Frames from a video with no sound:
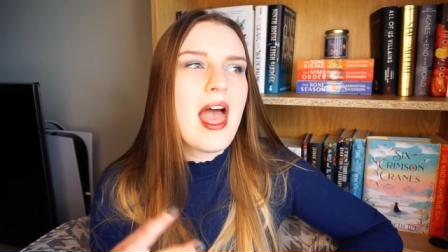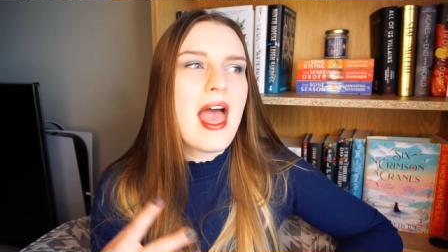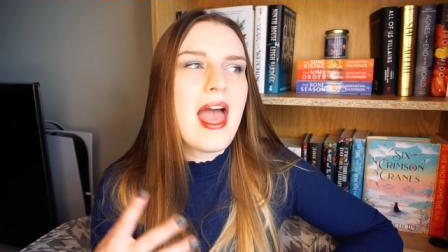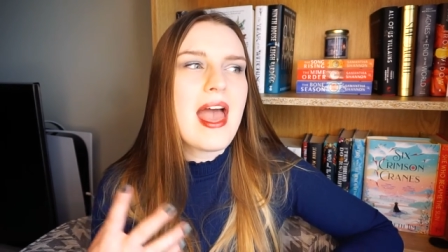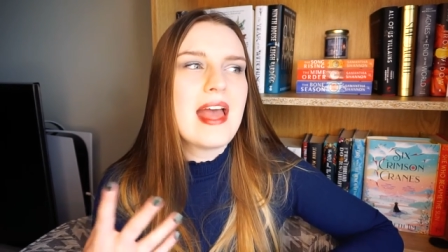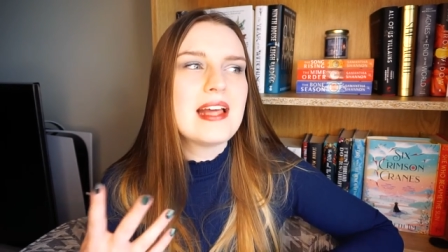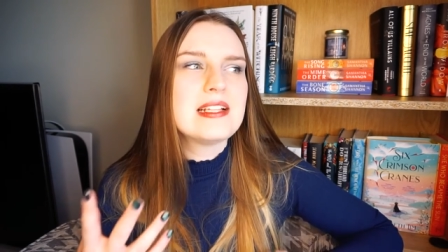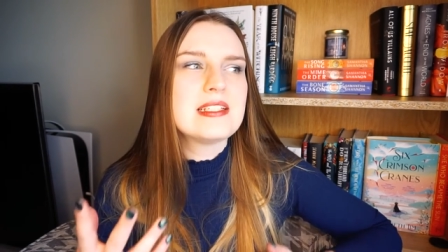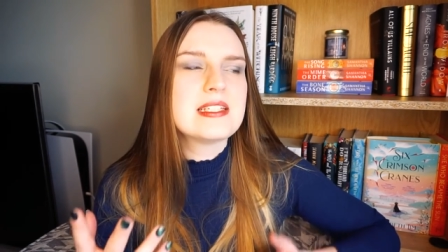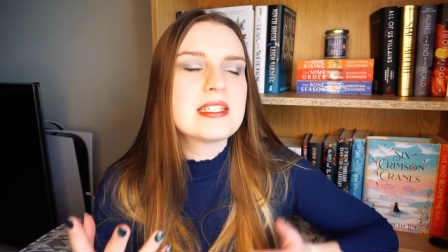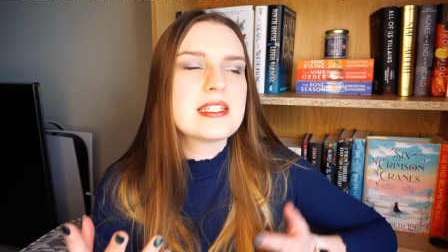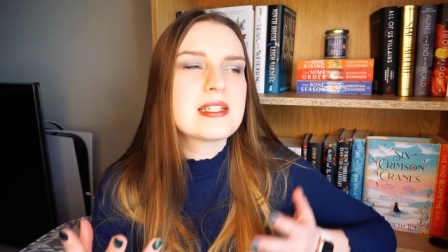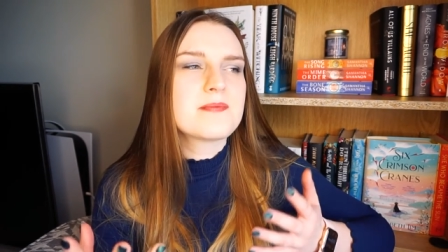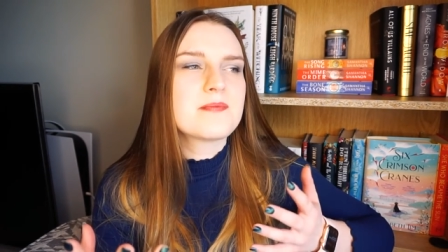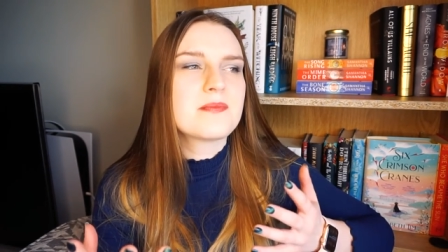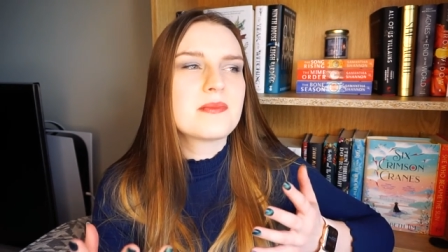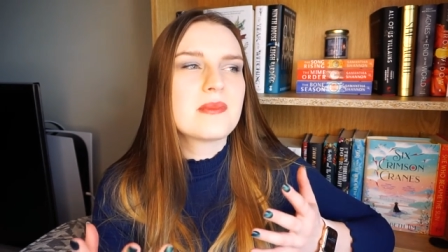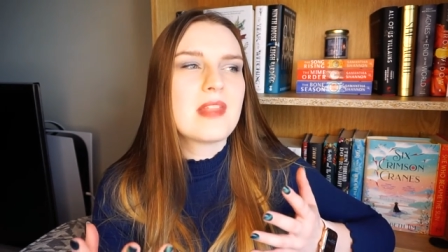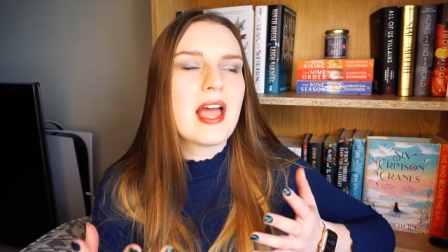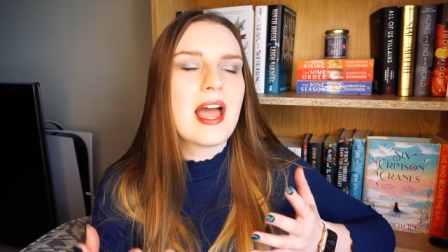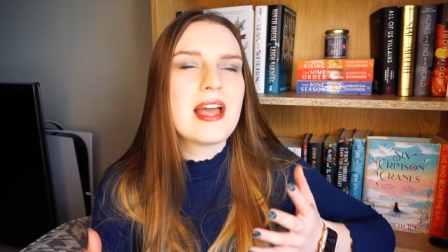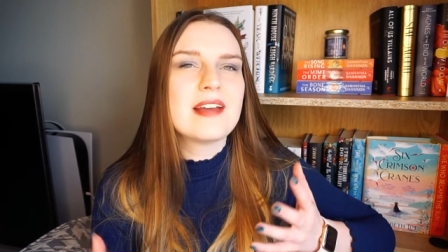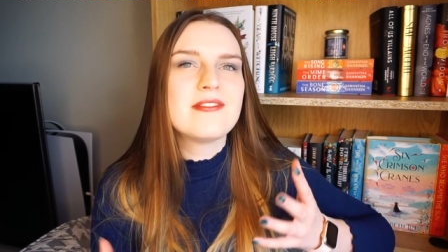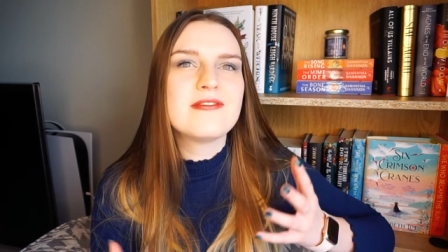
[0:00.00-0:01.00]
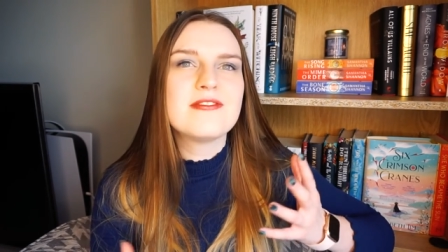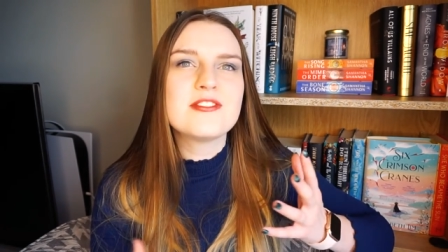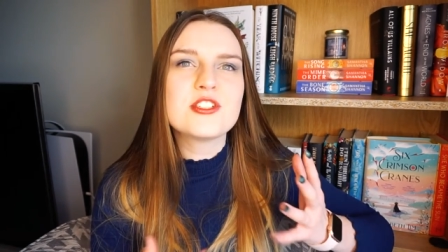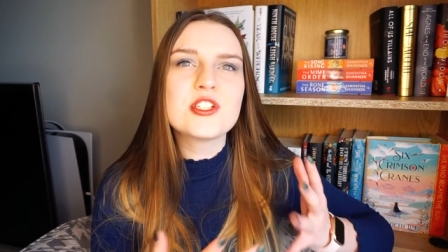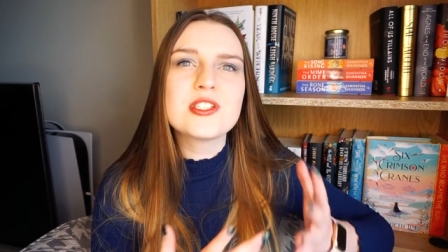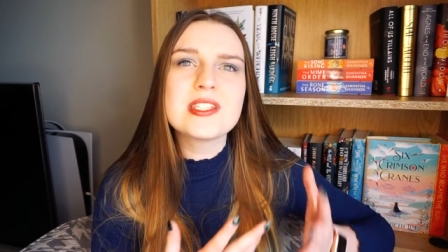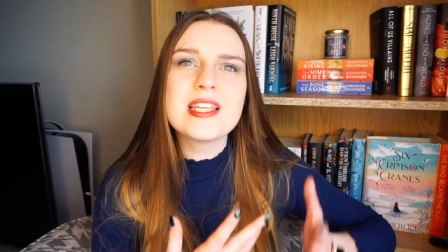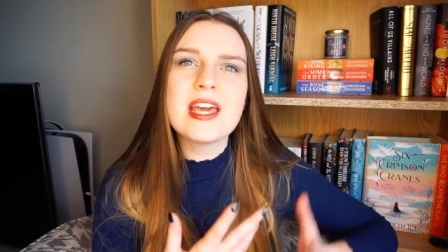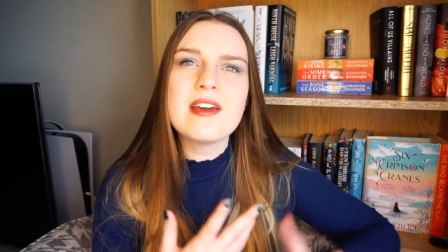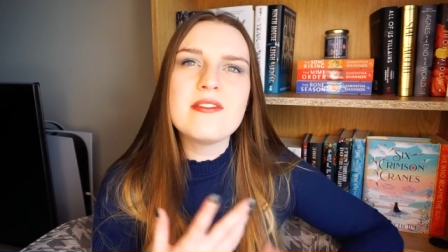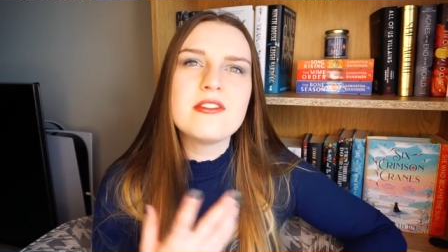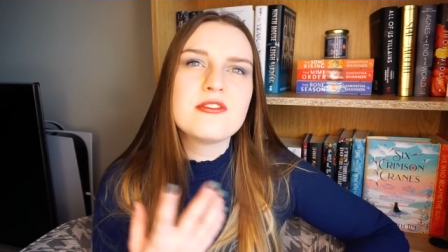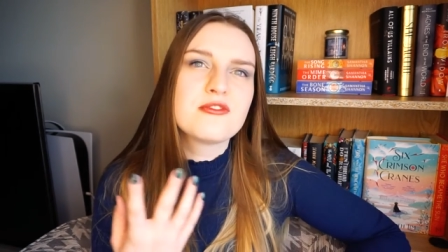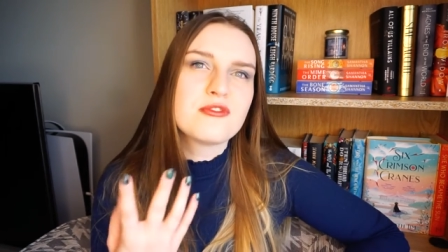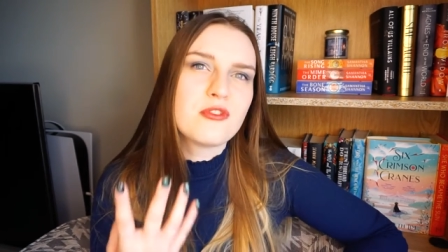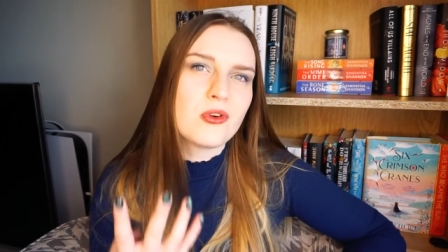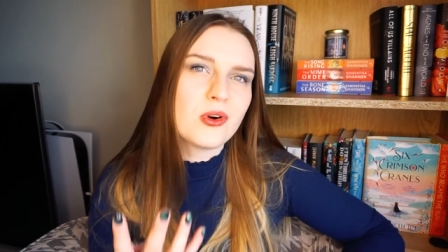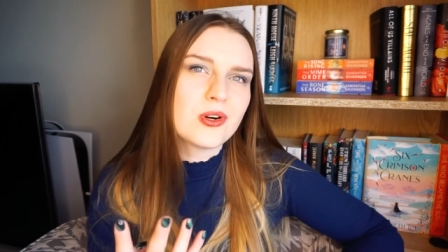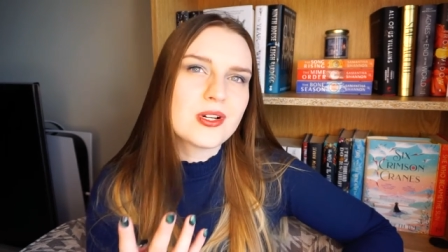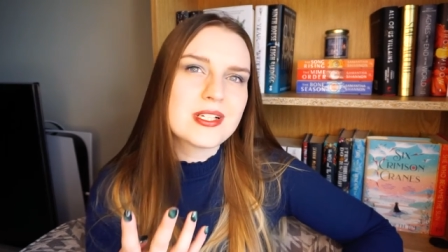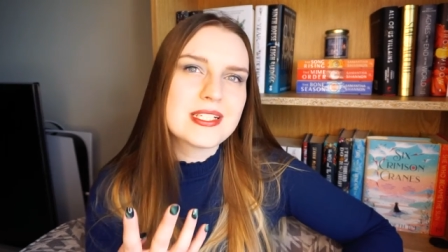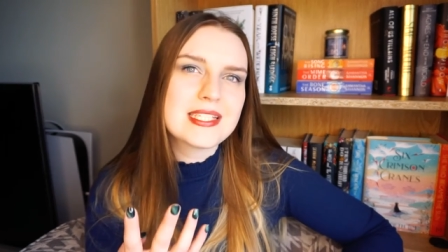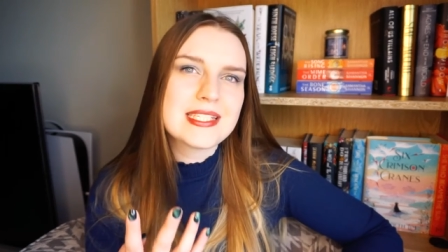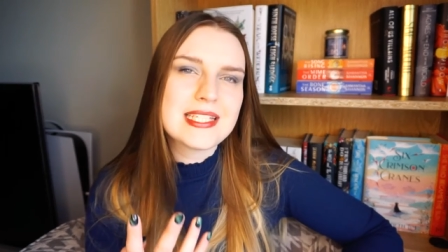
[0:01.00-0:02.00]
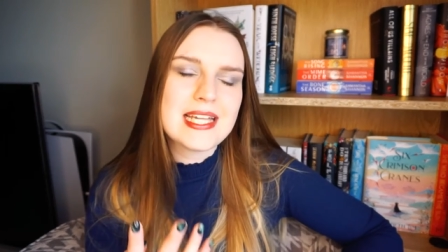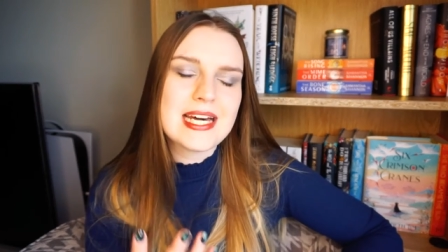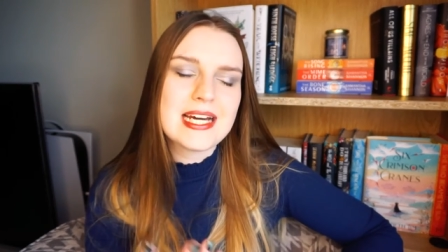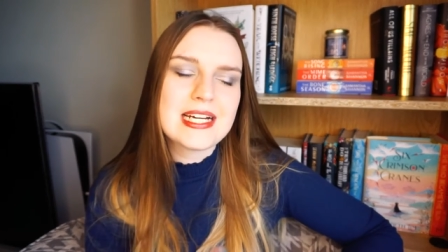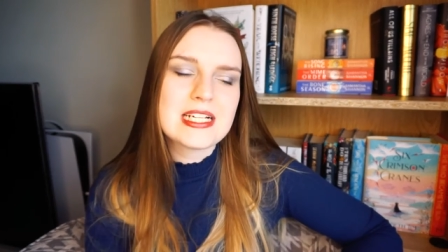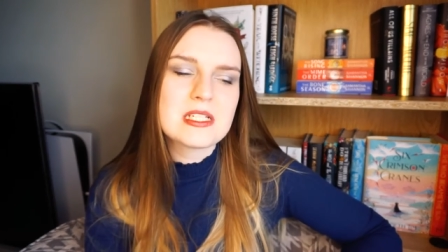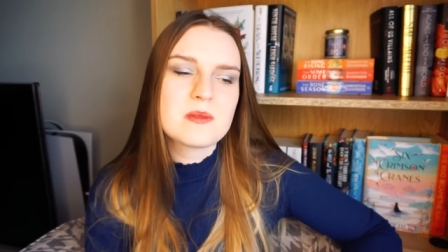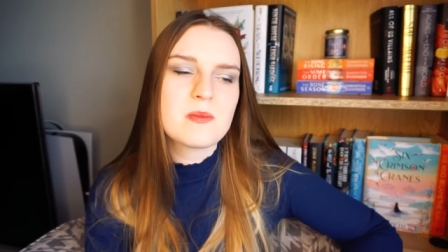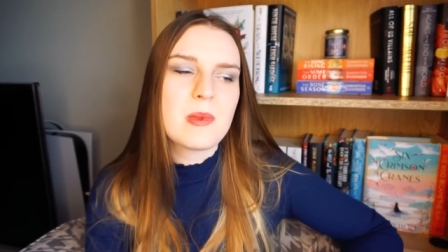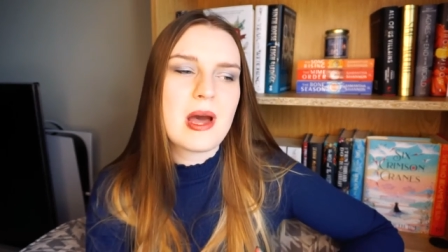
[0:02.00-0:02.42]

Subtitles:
And I first gave it 4 stars,